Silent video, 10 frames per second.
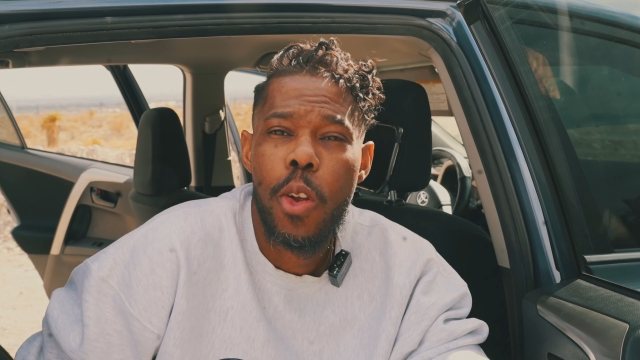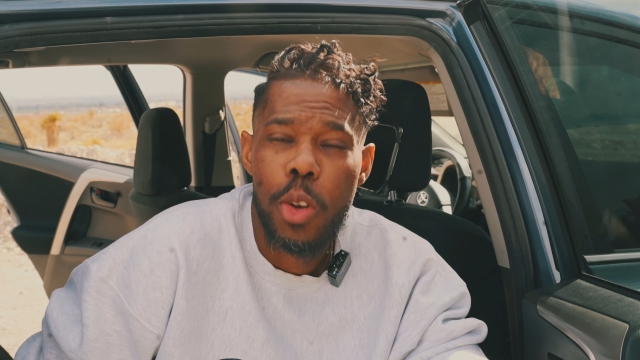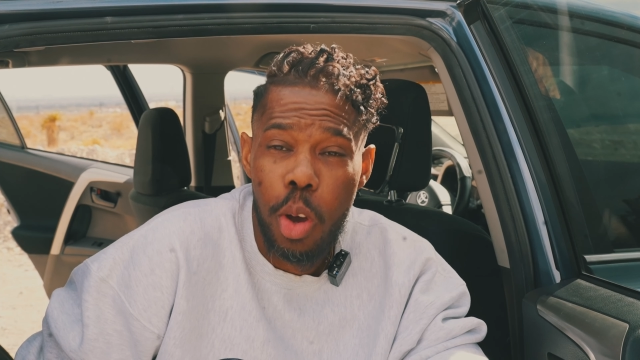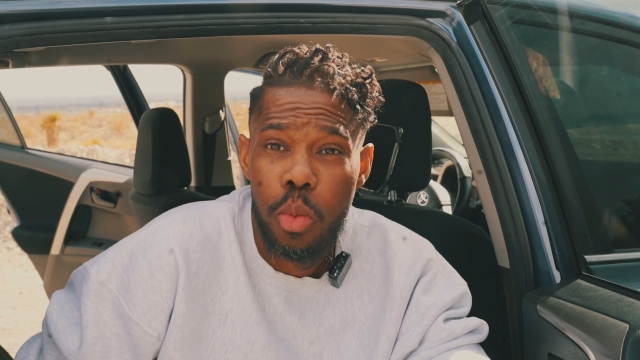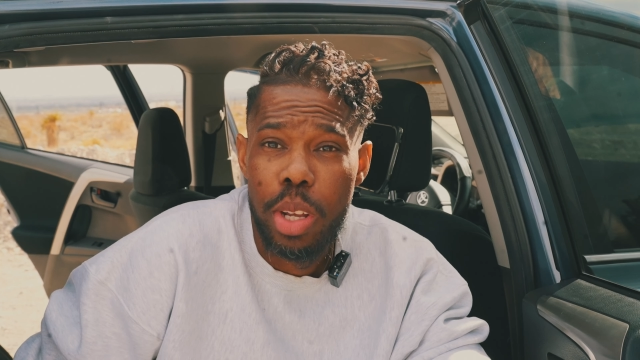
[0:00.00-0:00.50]

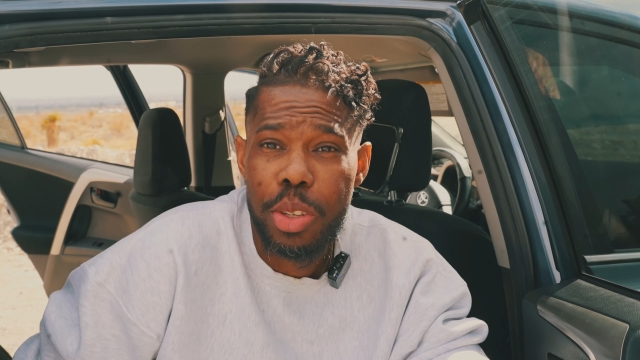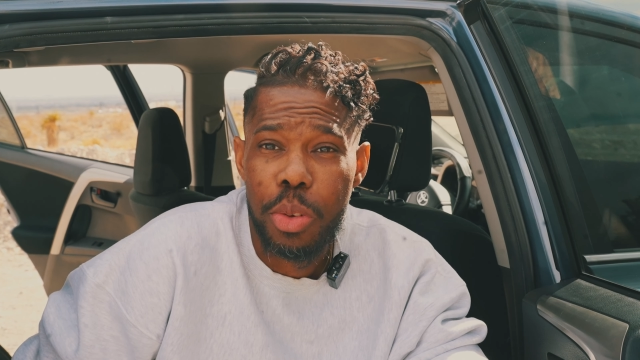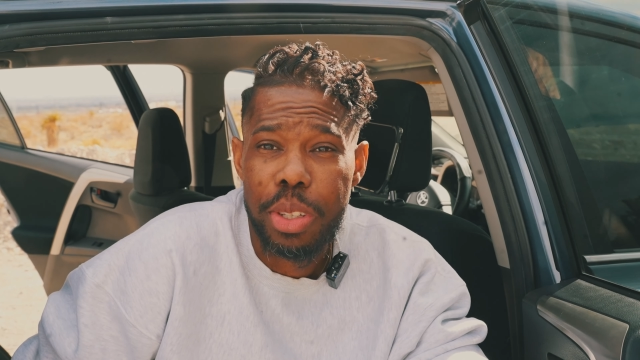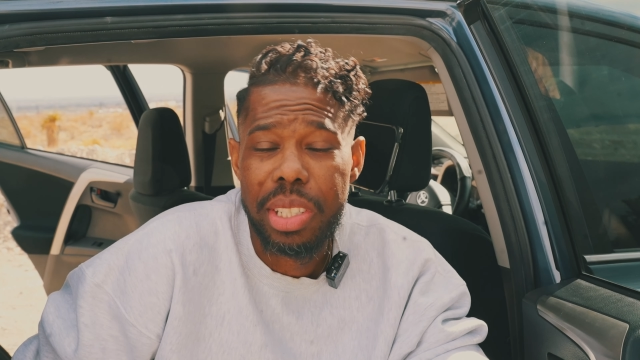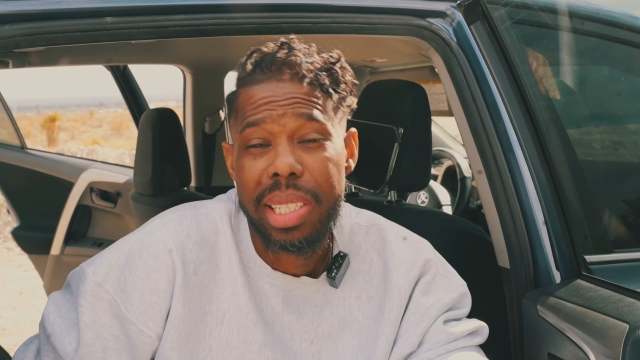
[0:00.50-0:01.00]
no
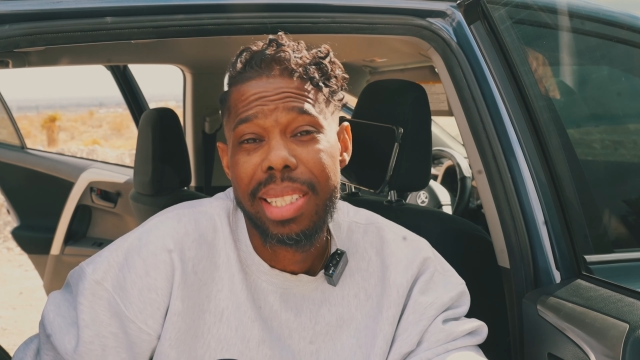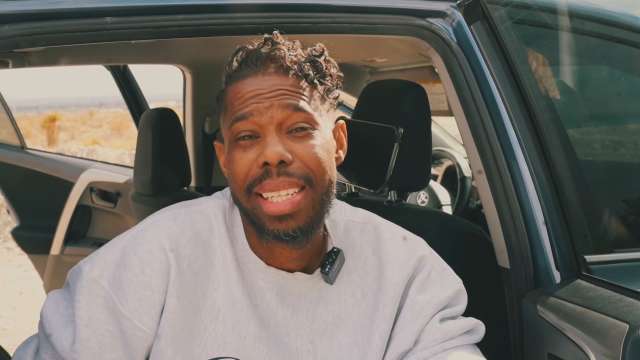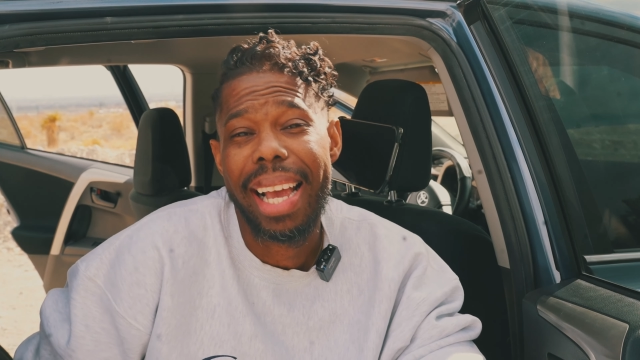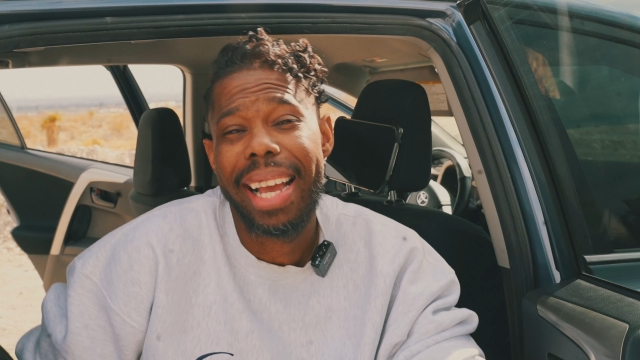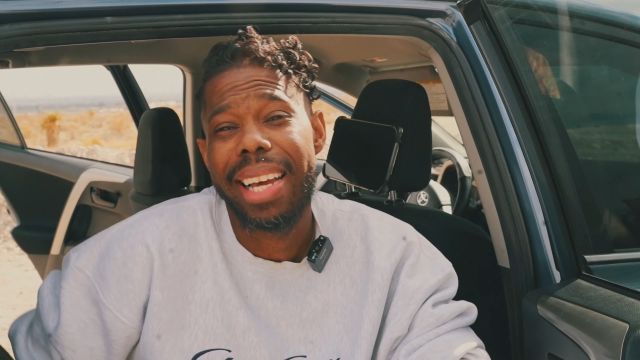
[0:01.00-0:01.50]
resources,
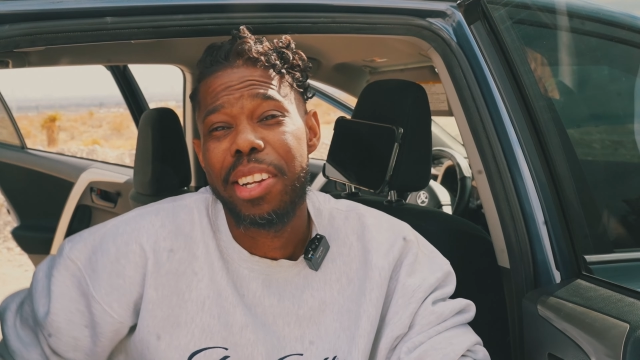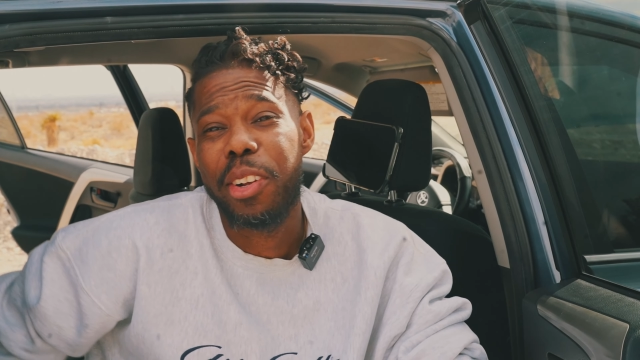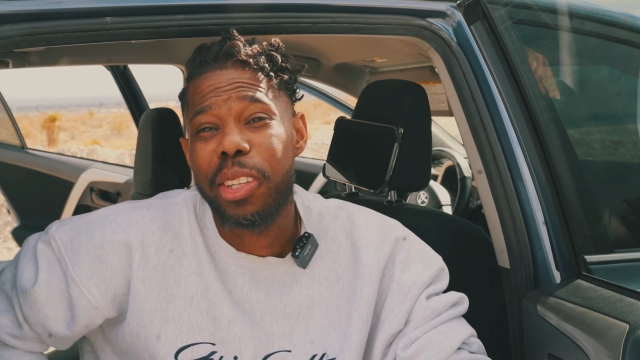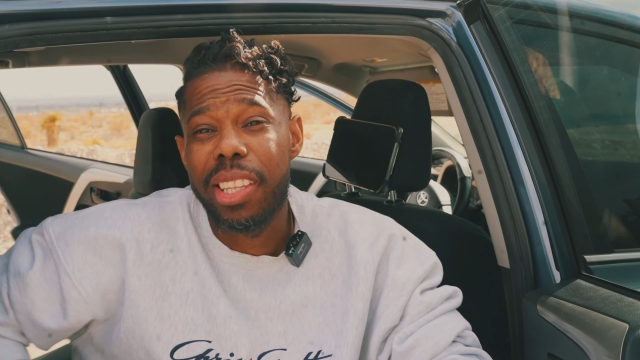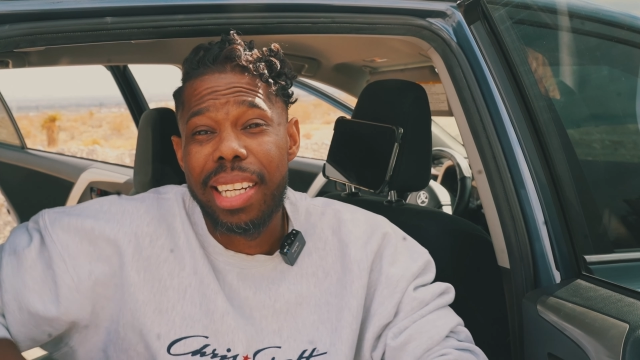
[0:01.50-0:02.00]
and
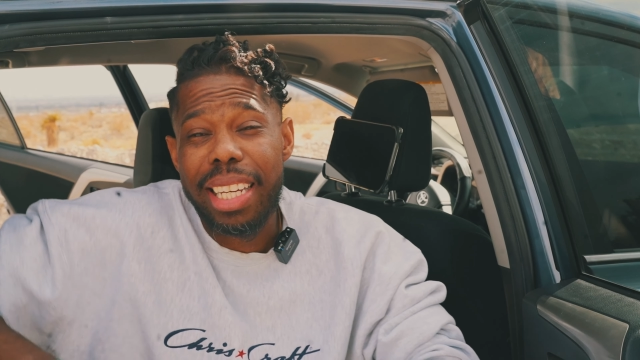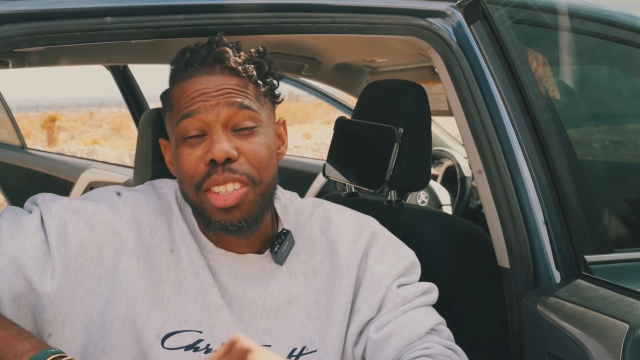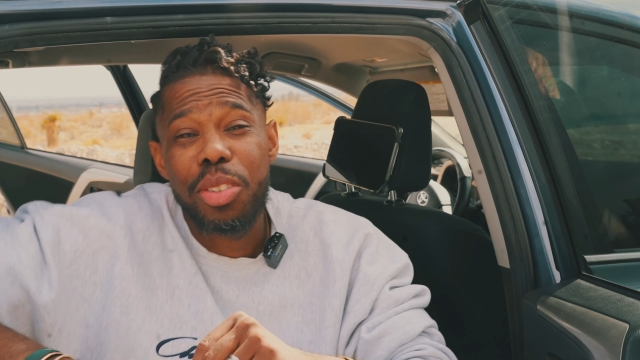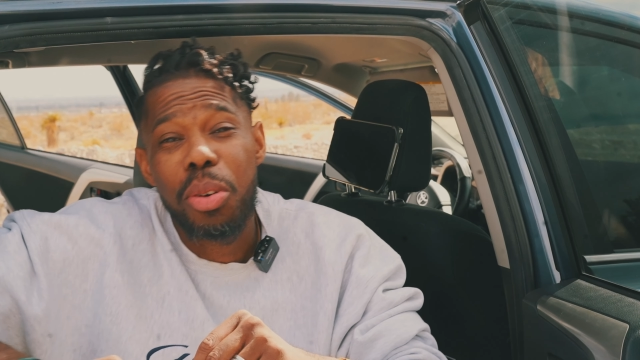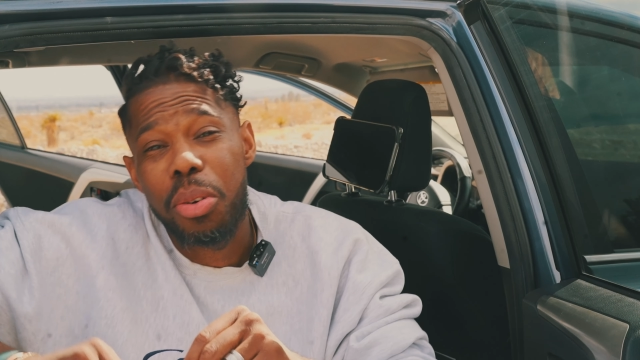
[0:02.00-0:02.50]
you're
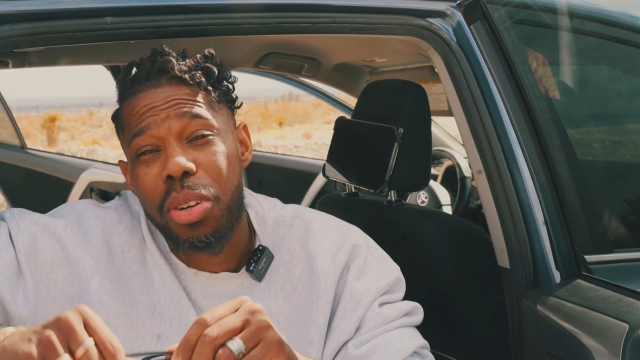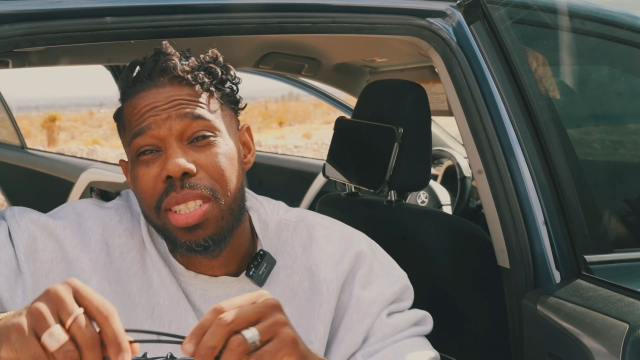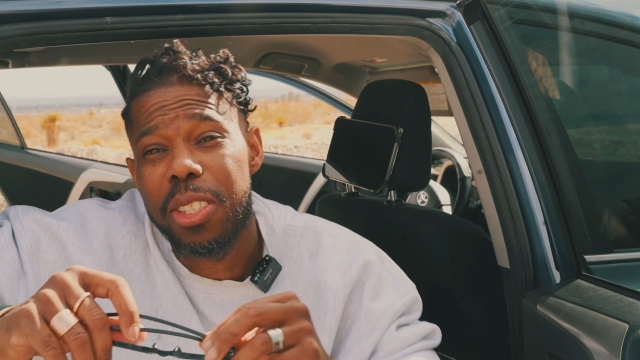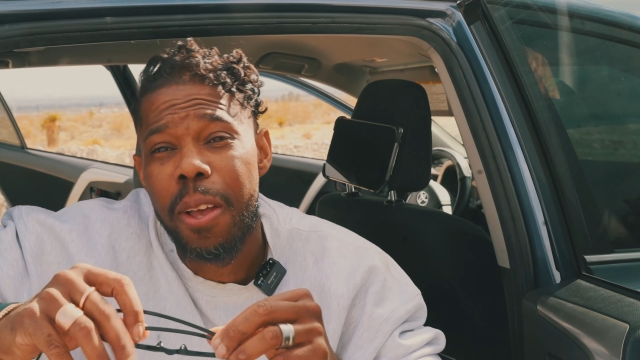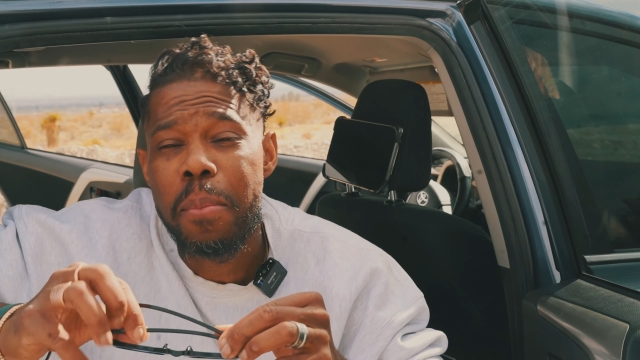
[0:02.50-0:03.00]
looking
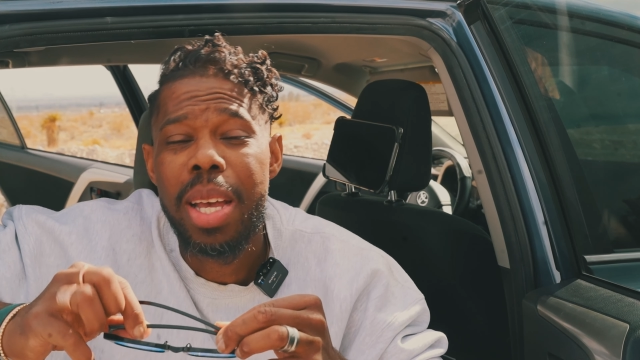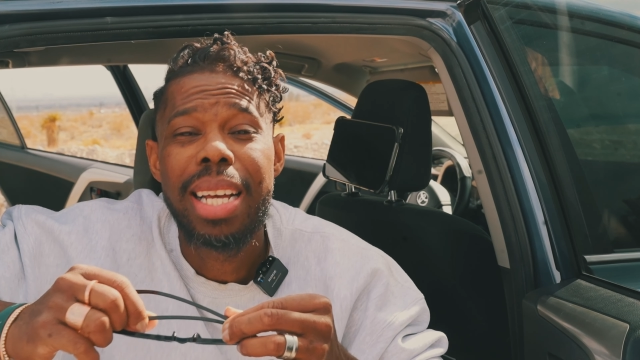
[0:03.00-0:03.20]
towards